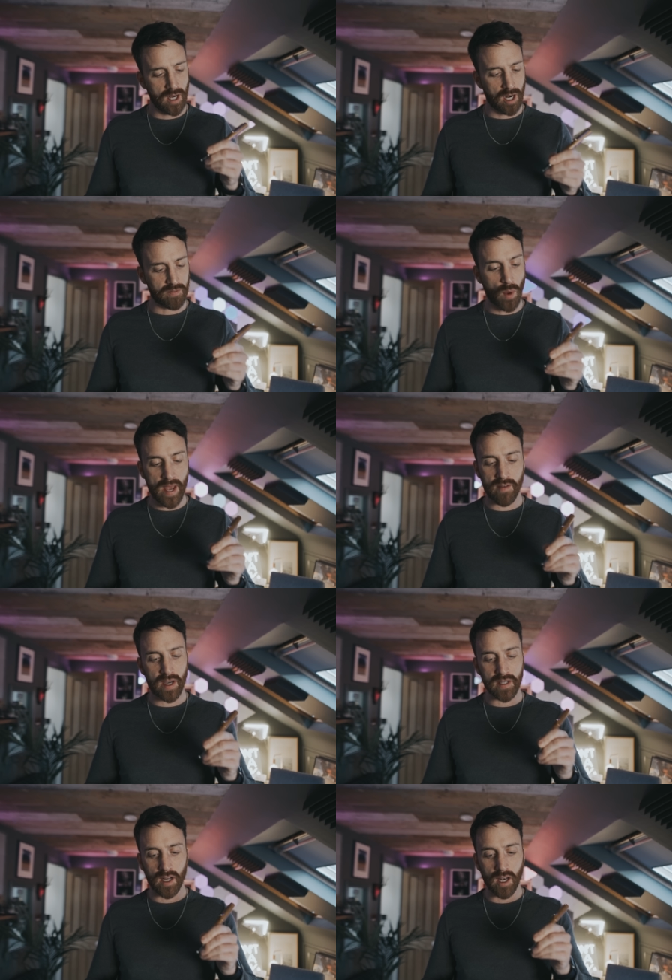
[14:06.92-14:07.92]
I love the weight of
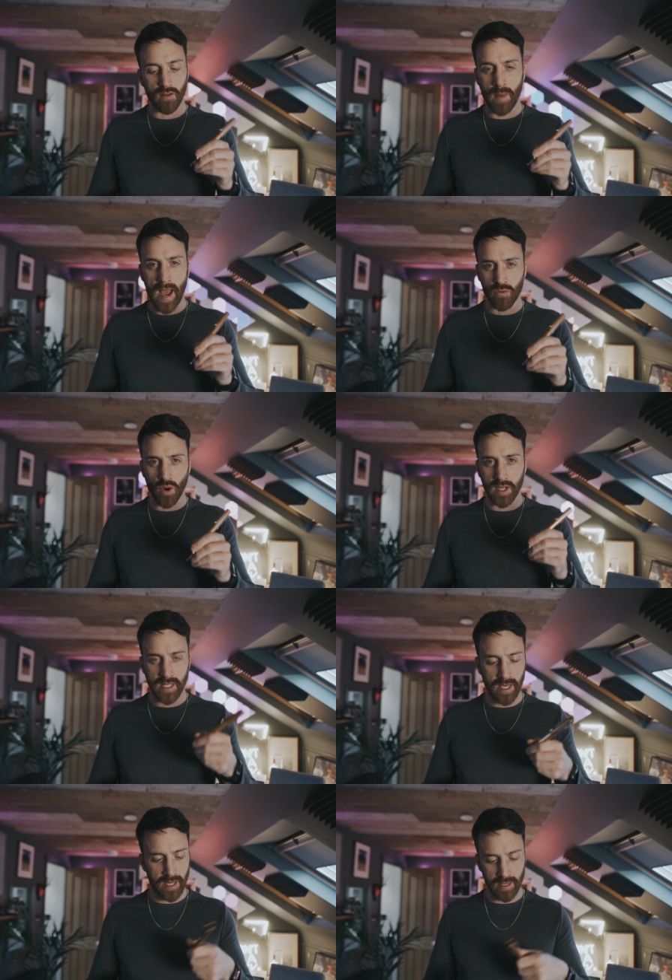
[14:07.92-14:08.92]
it. I love my
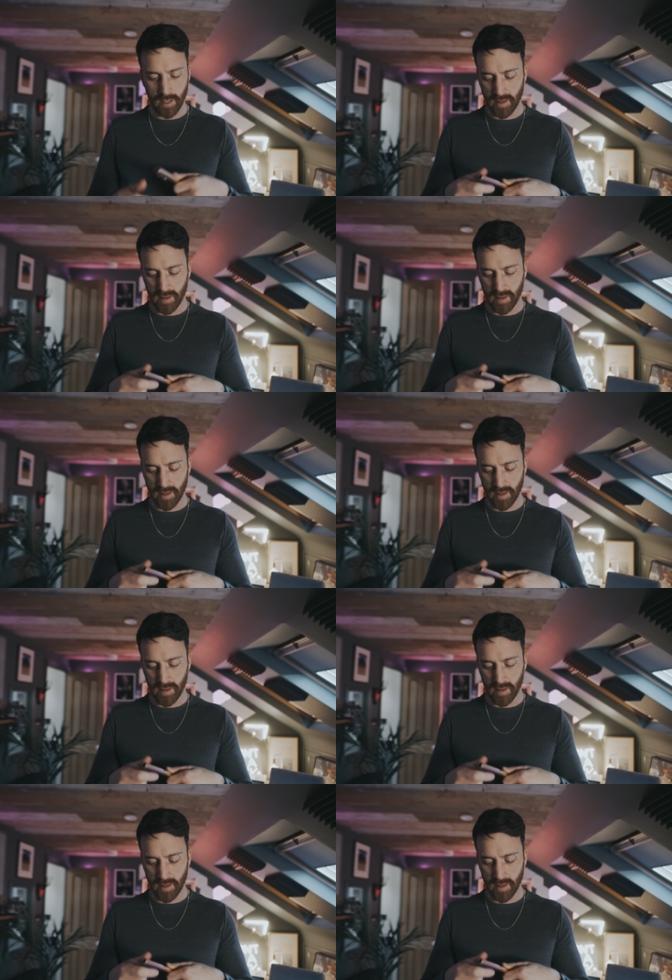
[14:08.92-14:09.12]
handwriting in it. I